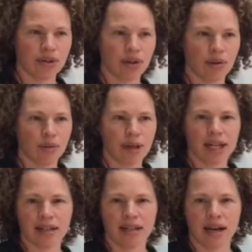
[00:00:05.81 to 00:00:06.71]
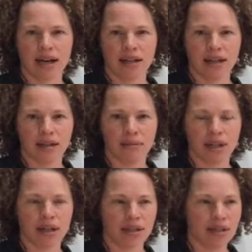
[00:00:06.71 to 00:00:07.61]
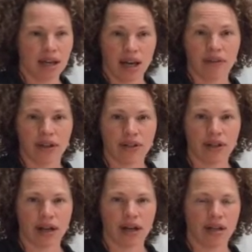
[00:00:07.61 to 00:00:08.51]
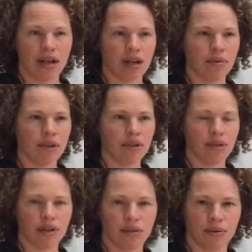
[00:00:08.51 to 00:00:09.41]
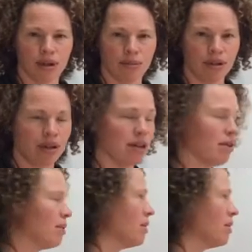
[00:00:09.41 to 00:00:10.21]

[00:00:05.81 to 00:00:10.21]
So we're back to tan again because they gave us tan and we don't need to worry about the other